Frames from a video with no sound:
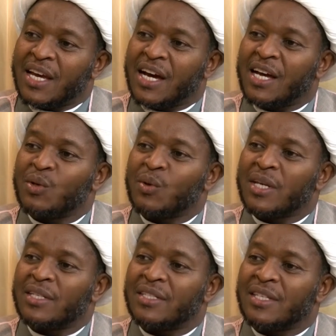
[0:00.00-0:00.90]
and you
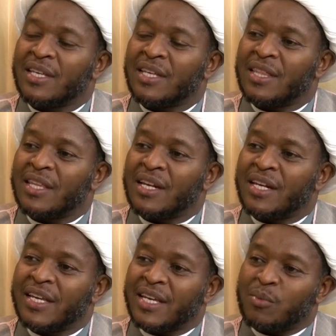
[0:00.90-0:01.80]
can see the
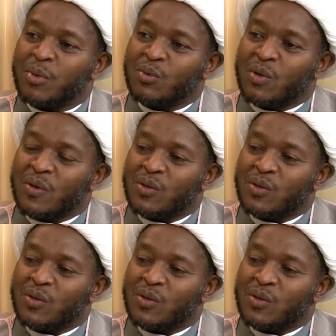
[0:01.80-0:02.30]
link between